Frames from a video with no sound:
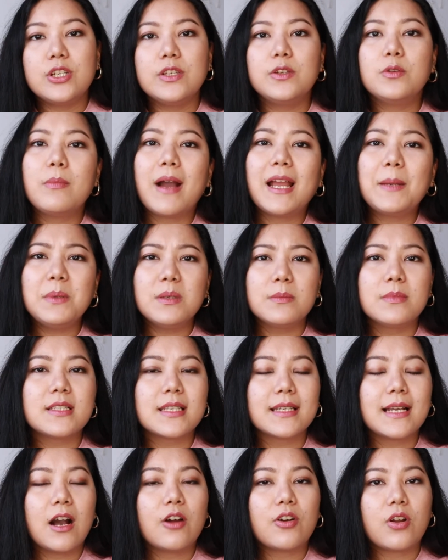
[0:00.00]
you might be
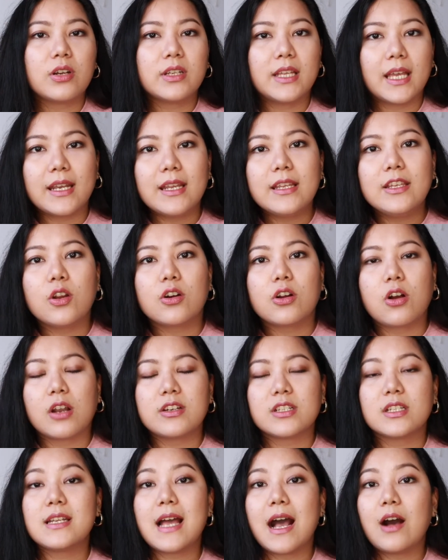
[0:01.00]
missing out on getting your
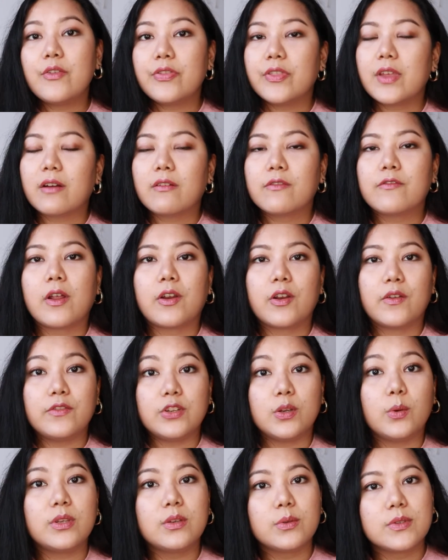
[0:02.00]
content out there in front of
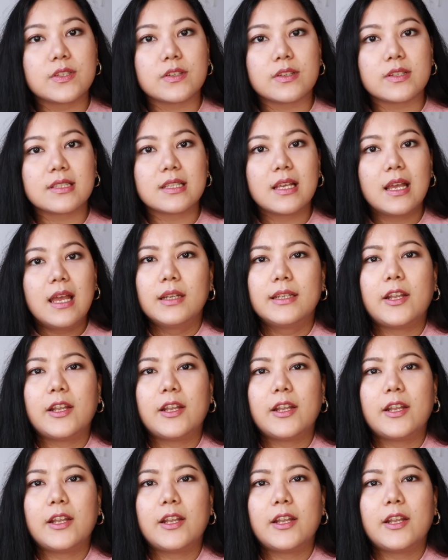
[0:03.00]
new users.